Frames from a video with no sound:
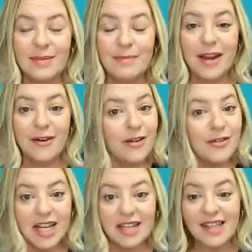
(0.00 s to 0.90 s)
background
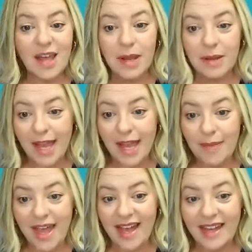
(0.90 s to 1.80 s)
checks coming back
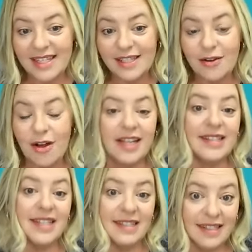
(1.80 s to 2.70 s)
bad is non
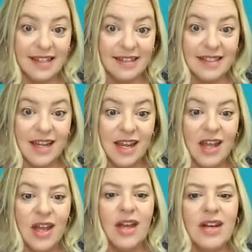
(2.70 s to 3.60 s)
existent.
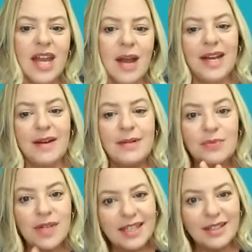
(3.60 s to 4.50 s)
Now, when I
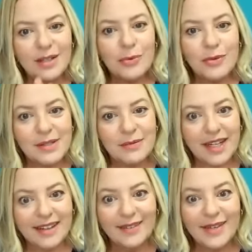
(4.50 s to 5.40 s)
was reading the rules and
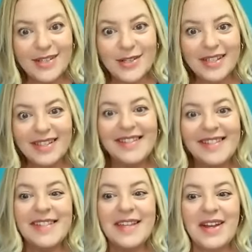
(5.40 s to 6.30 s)

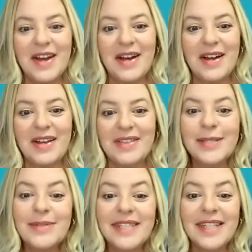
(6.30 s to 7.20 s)
regulations, uh,
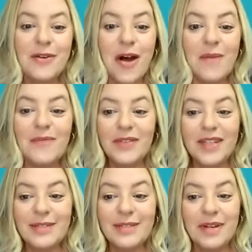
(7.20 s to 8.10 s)
this was in
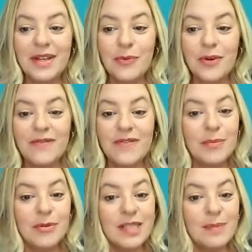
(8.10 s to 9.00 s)
conflict with one of the
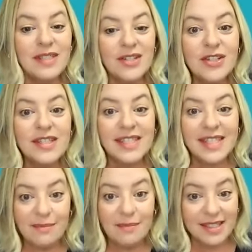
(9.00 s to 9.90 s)
board's position
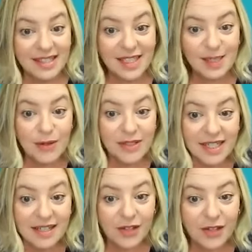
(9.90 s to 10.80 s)
statements that's
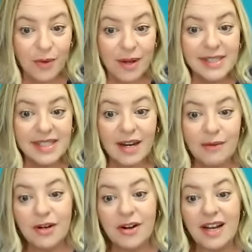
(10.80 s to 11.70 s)
posted on their website
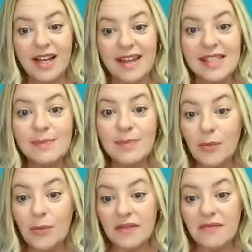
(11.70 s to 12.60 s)
regarding SB
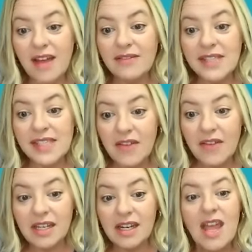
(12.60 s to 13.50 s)

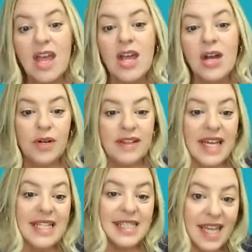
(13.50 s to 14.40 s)
157, where
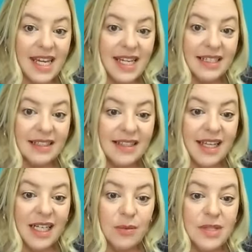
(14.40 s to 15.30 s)
they said
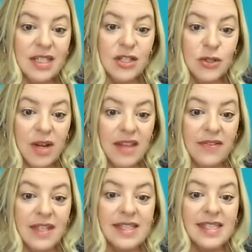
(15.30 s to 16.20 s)
that it was a trend
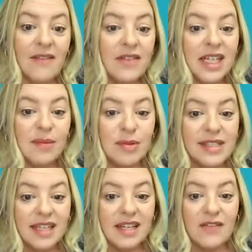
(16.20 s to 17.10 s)
that
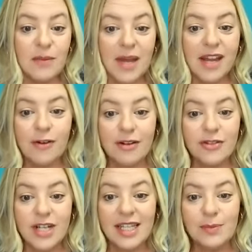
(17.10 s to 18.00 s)
70% of the
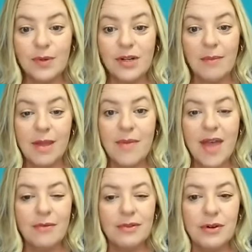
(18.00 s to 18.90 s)
background checks were coming
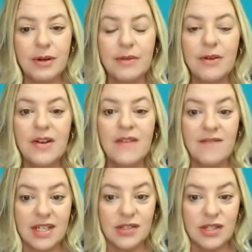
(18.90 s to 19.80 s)
back with criminal
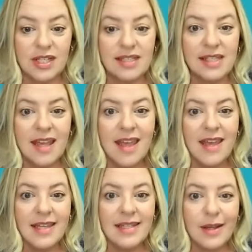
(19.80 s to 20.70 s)
convictions.
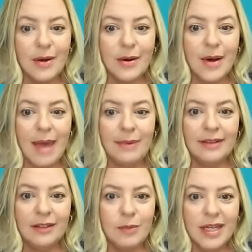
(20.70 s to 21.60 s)
So I'm a
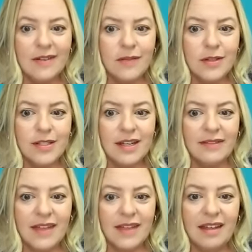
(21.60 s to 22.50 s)
little bit confused
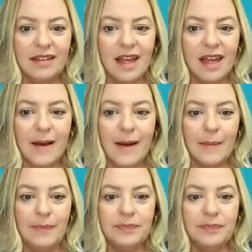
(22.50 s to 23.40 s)
on that.
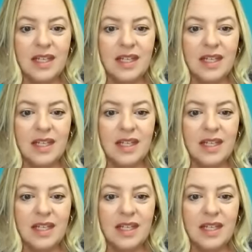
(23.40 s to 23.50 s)
Um,